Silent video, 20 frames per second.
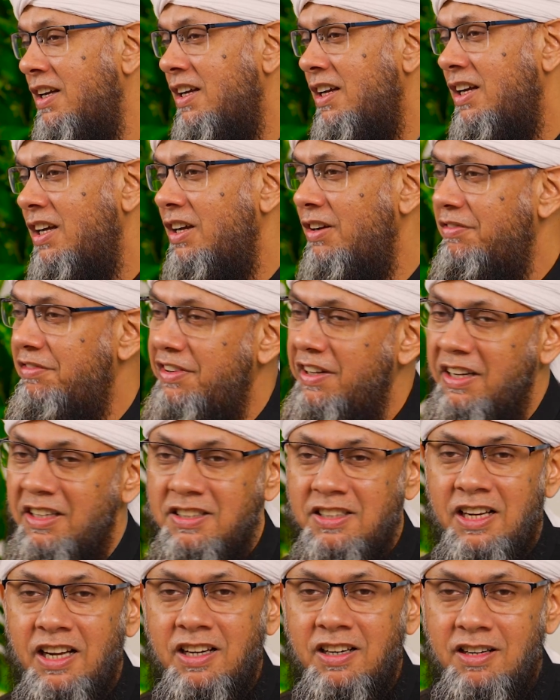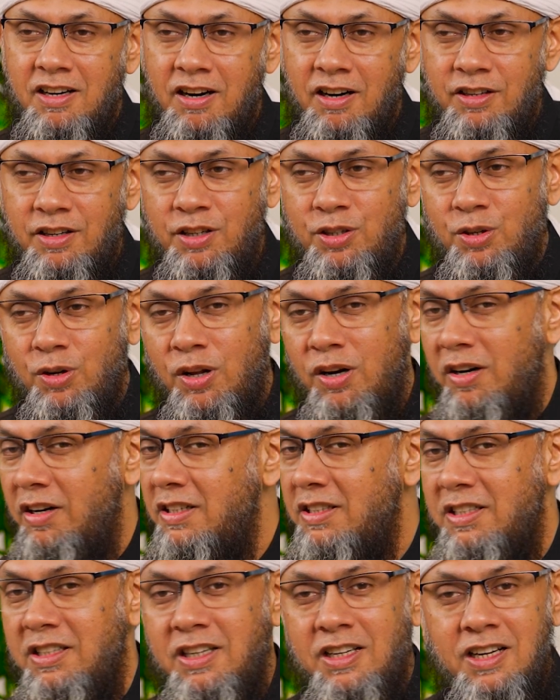If he has like $100,
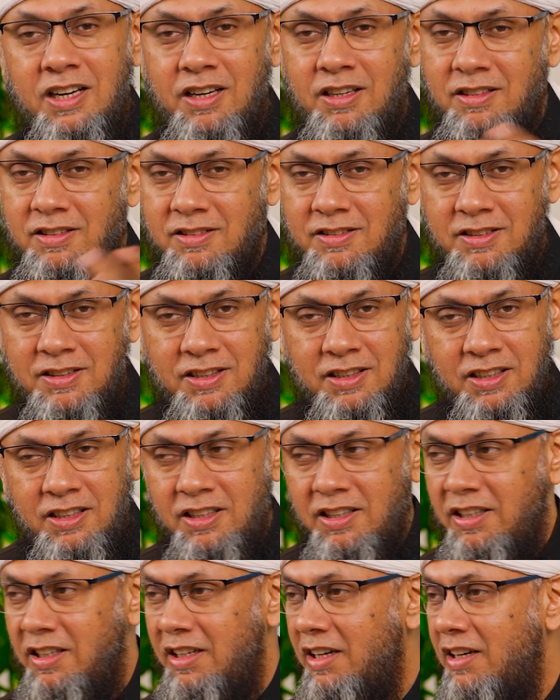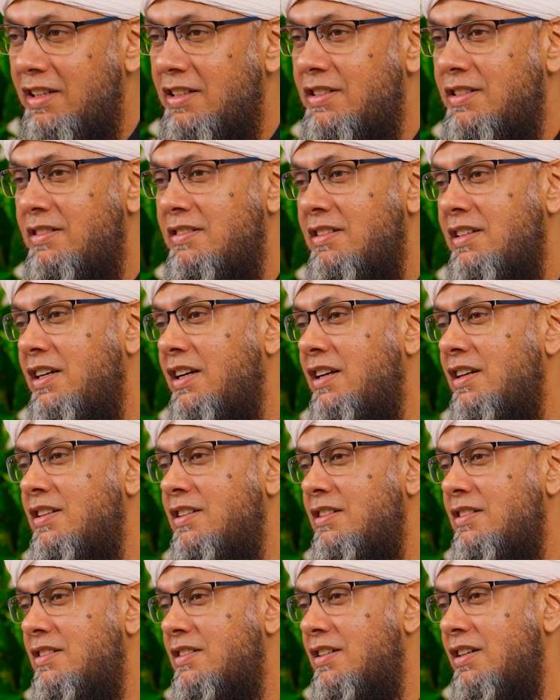he can
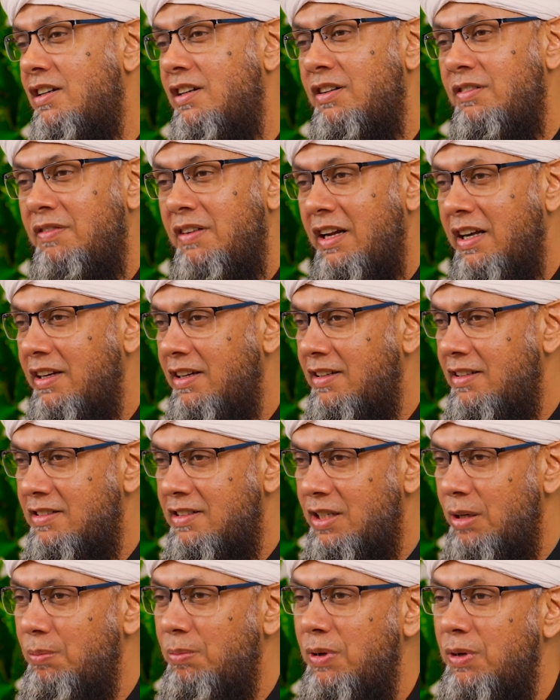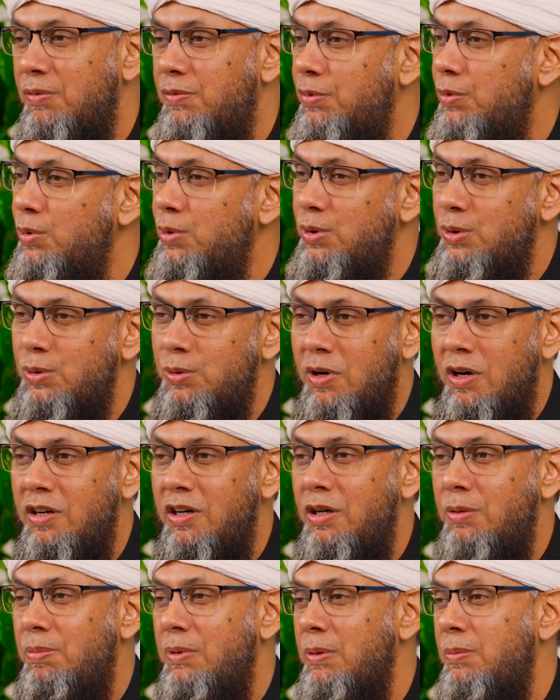serve like simple food to 100
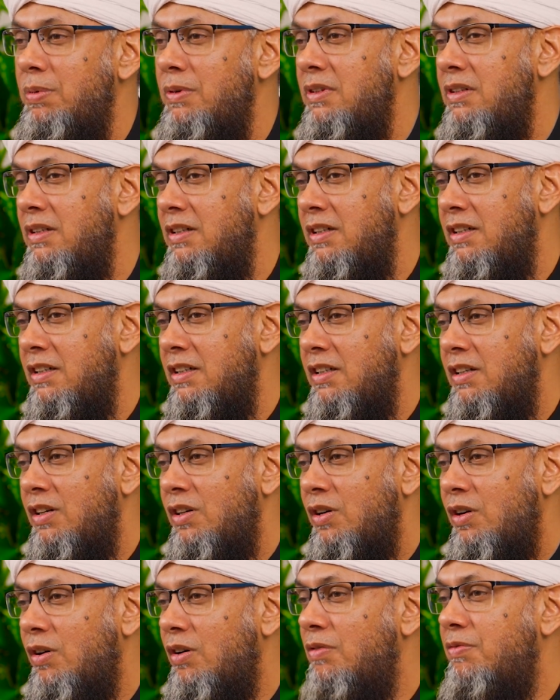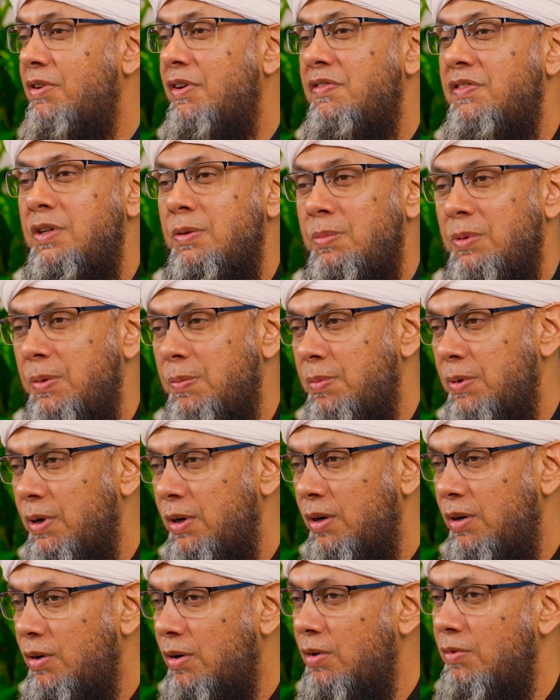people, or 50 people,
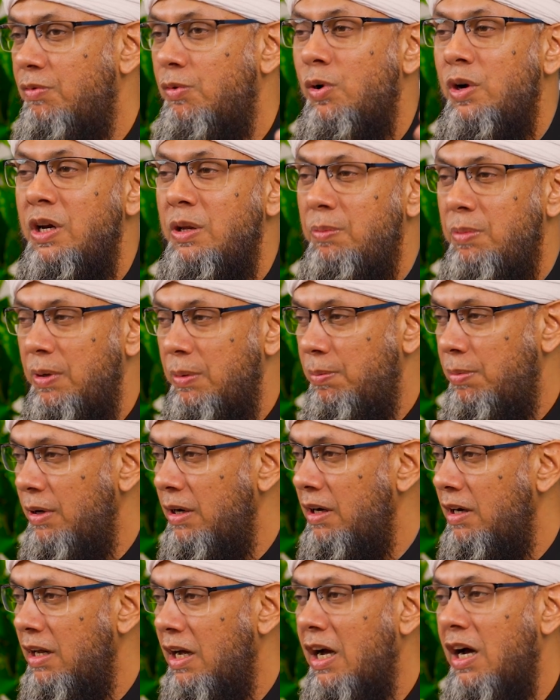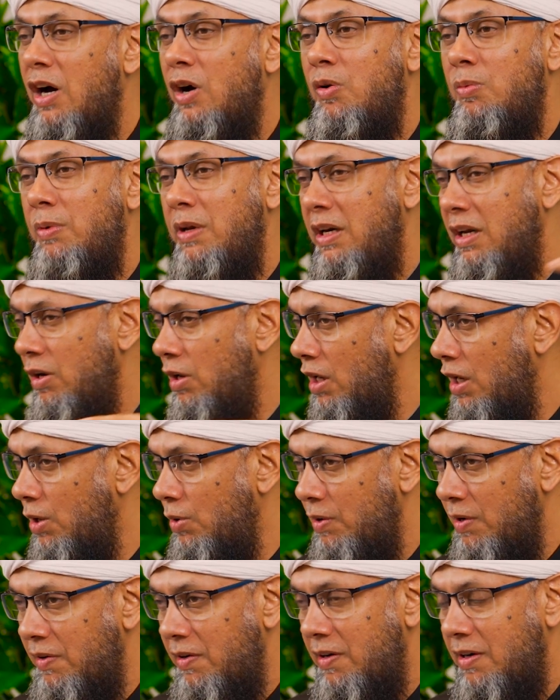or 40 people,
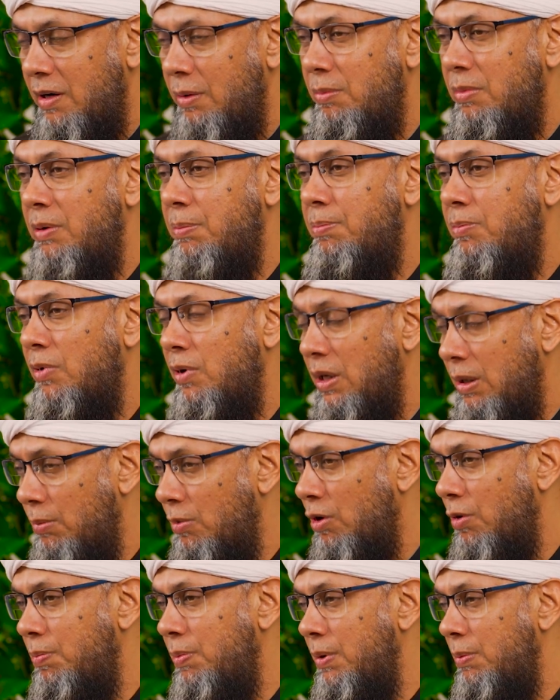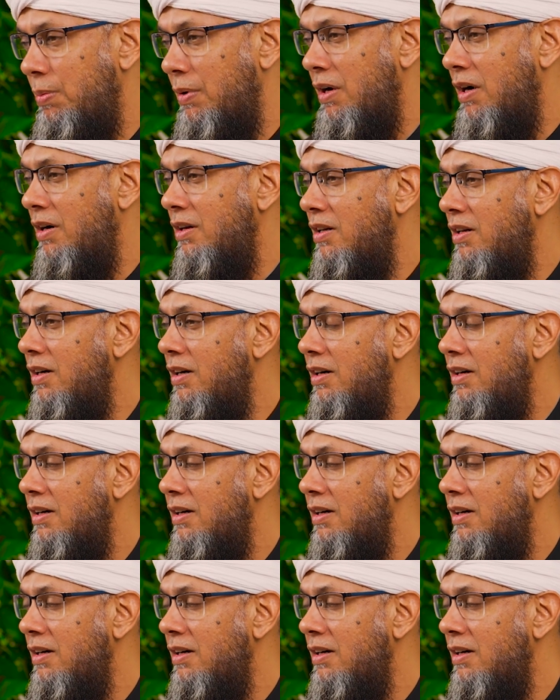however number of people are there,